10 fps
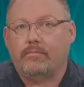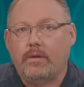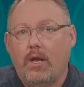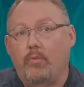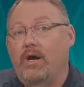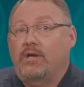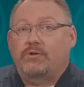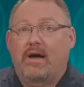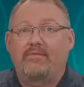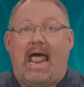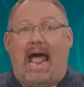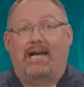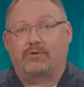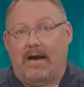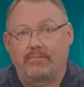We also have
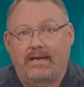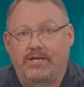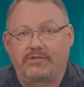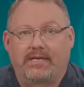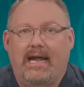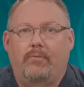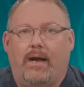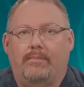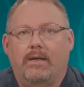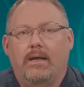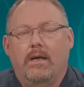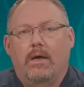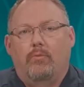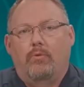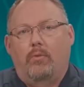Azure Application Gateway.
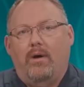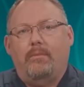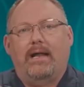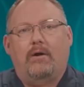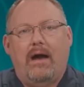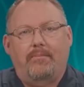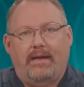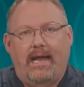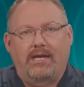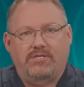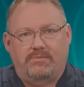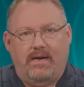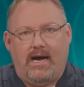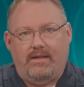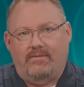Well, what about our applications
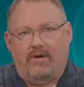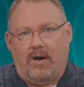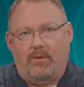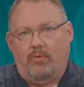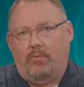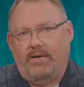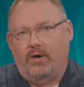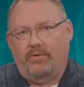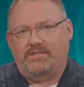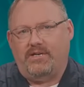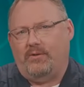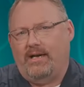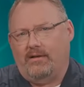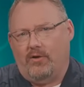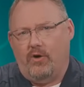behind the environment where we don't necessarily need
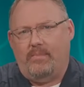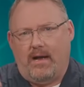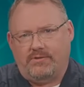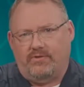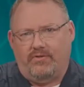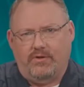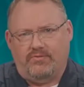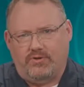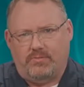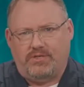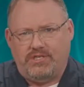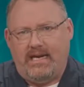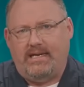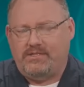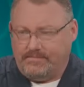a load balancer for those virtual
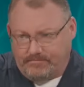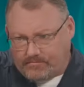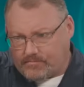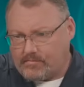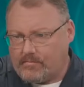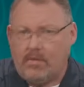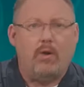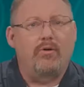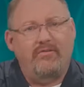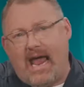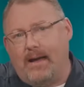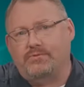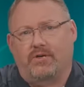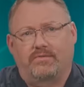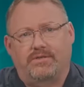machines? We have app
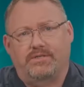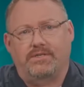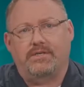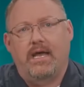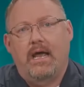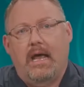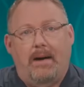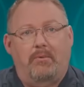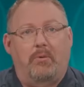services, and we want to